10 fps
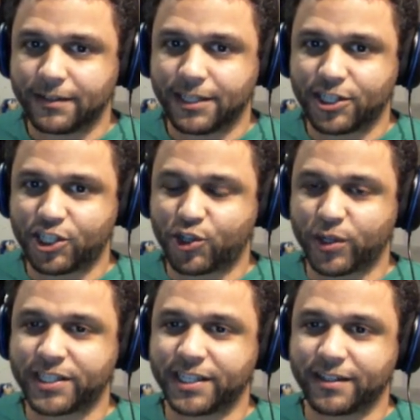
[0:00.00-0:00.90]
Like this is
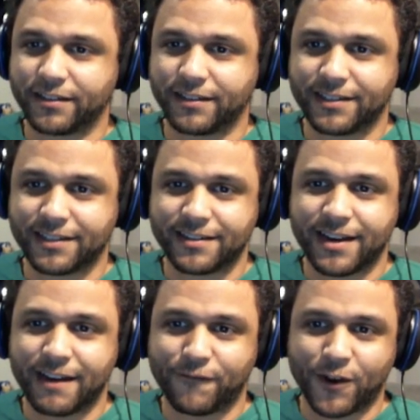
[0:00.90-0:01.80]
Tristan. This is
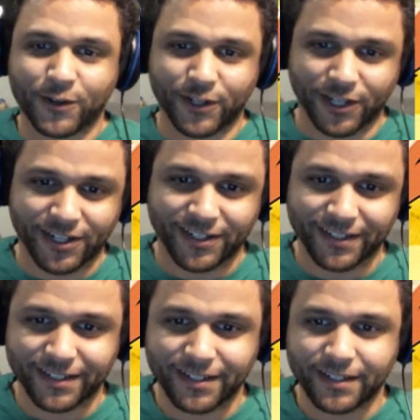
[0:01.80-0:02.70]
not Falkner.
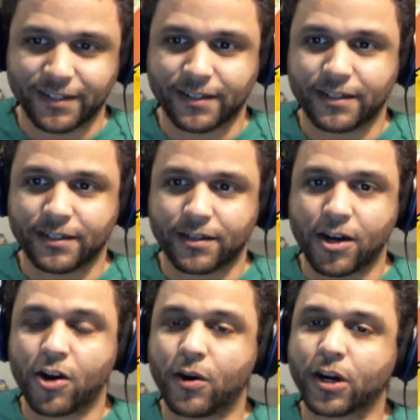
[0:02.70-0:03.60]

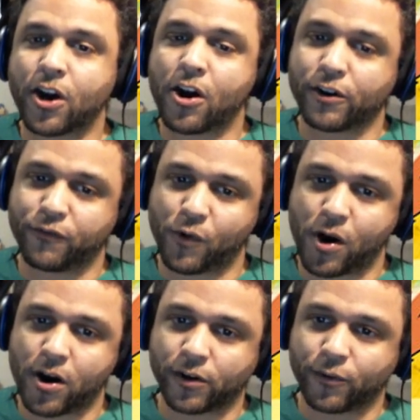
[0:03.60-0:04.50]
Oh, a
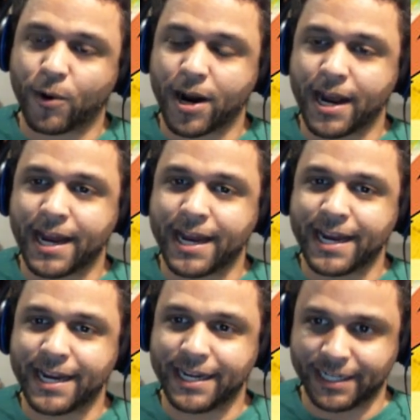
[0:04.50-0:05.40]
Gardevoir.
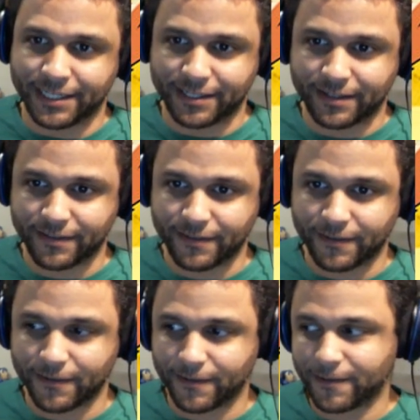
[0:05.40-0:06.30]
Great.
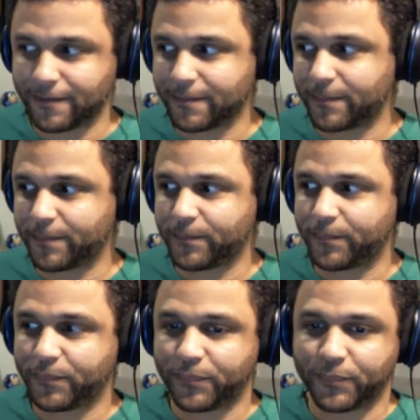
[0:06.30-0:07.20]
Oh, I have
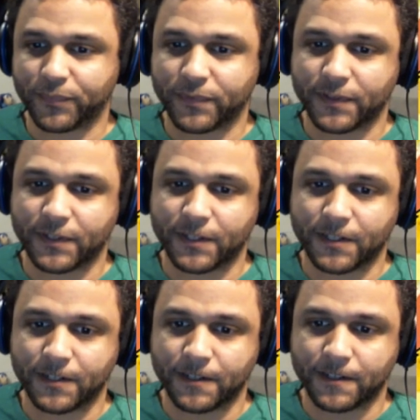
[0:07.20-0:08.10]
Alex.
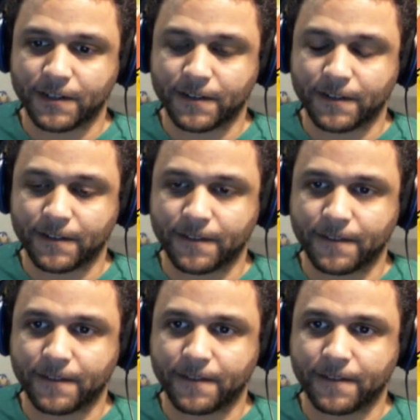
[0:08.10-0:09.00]
I have a
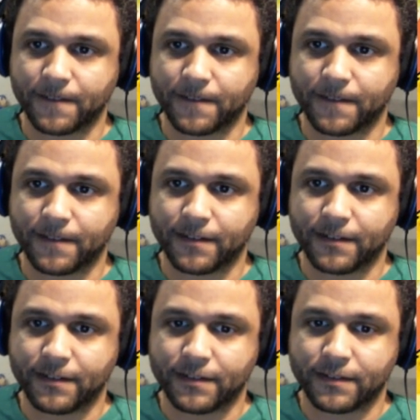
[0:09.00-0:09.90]
Tyranitar.
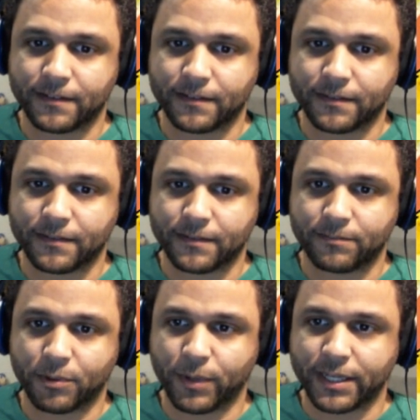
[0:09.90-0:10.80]

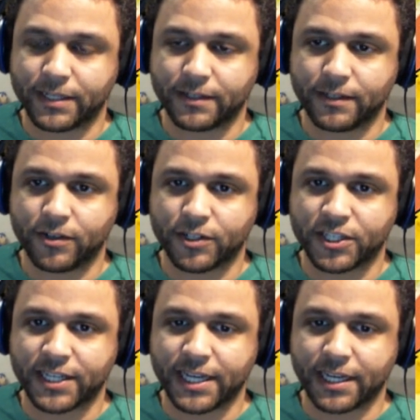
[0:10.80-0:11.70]
But wait, you're
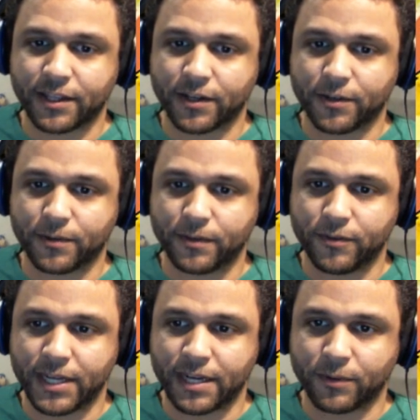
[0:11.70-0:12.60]
psychic though.
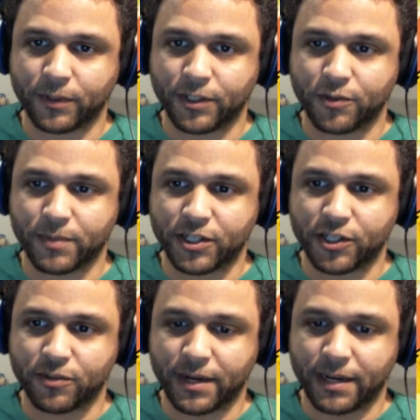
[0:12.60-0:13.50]
You can't really do much
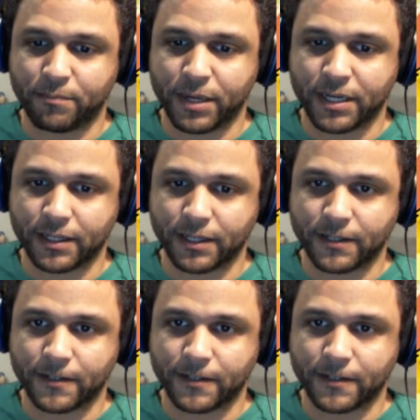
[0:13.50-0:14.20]
to my bug.